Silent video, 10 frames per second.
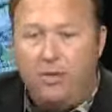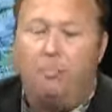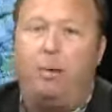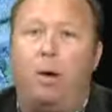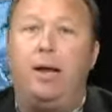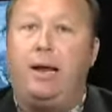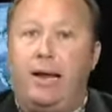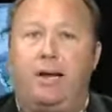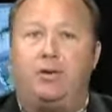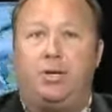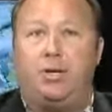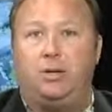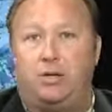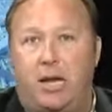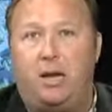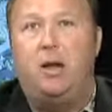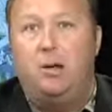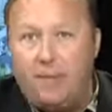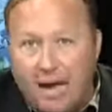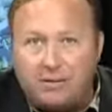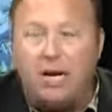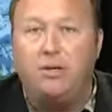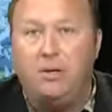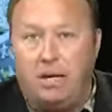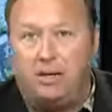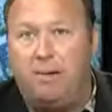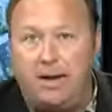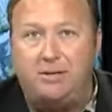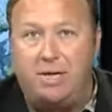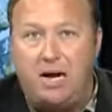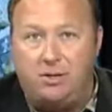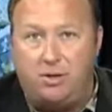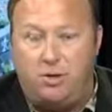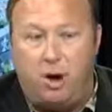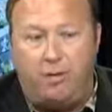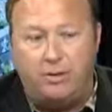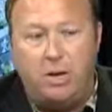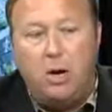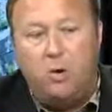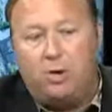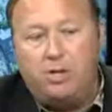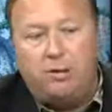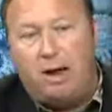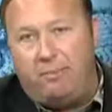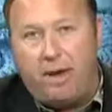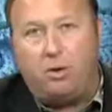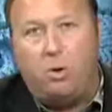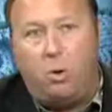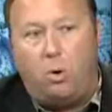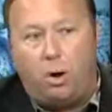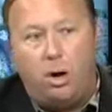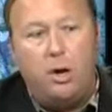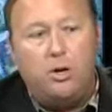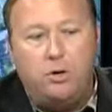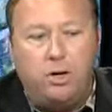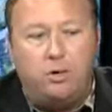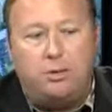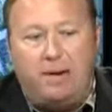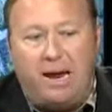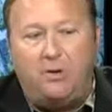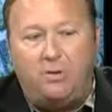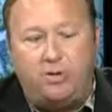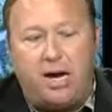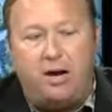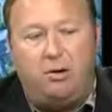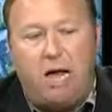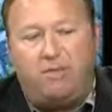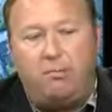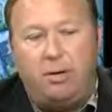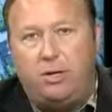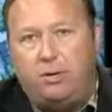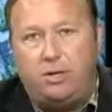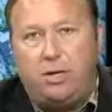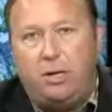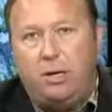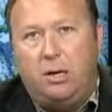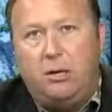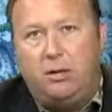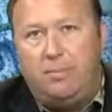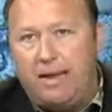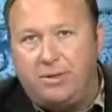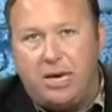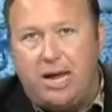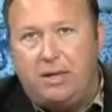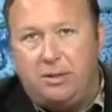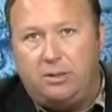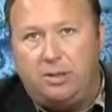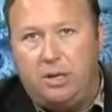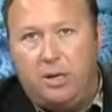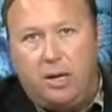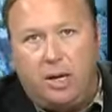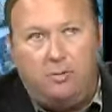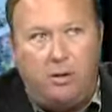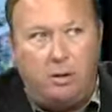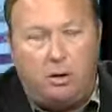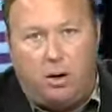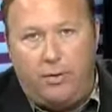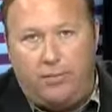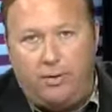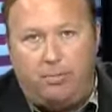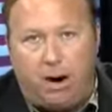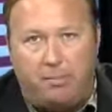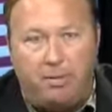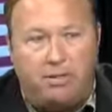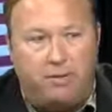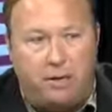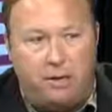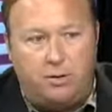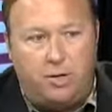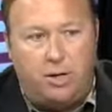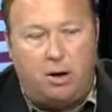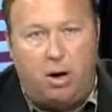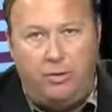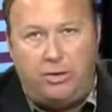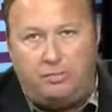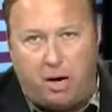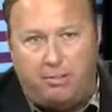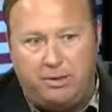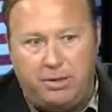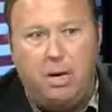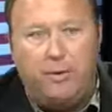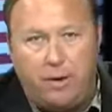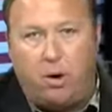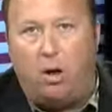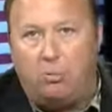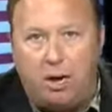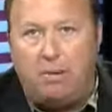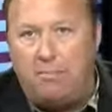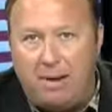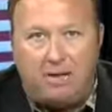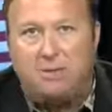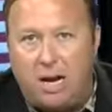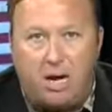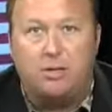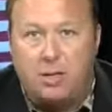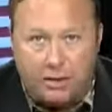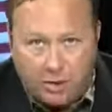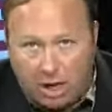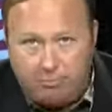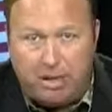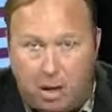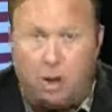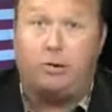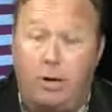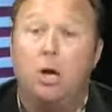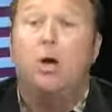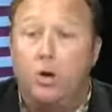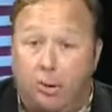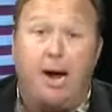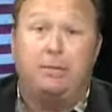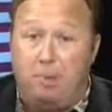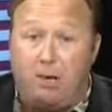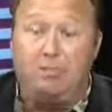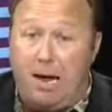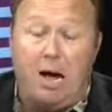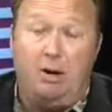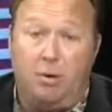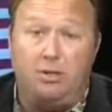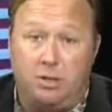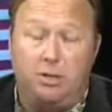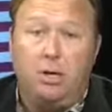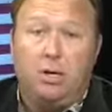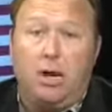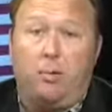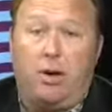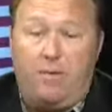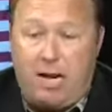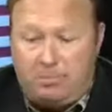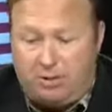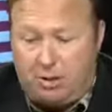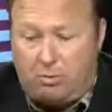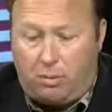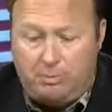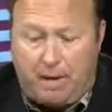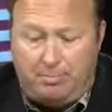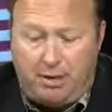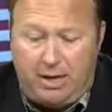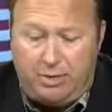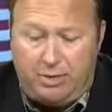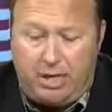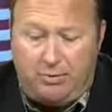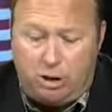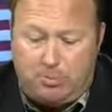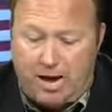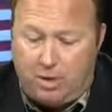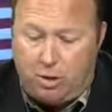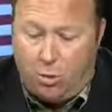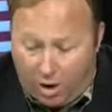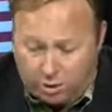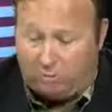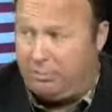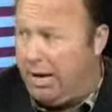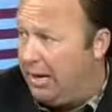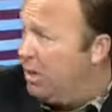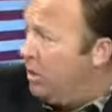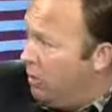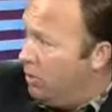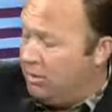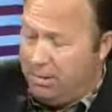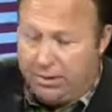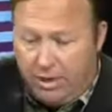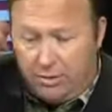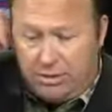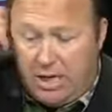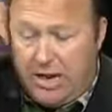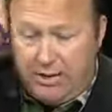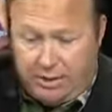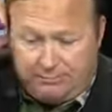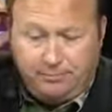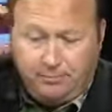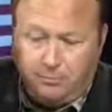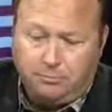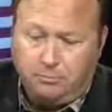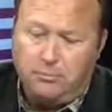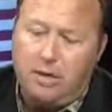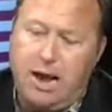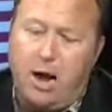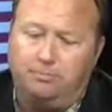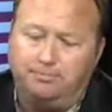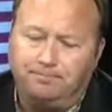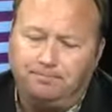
The point is that that's how you get the mad scientists to do all this. Once you have that core, you can expand your shadow government using the mad scientist. And if you look at all the different departments of energy, all these departments, they're all run by mad scientists like John P. Holdren, who writes books about how he wants to get rid of 80% of the world's population, how they're spiking their water supply, wrote the book Eco-Science. Now,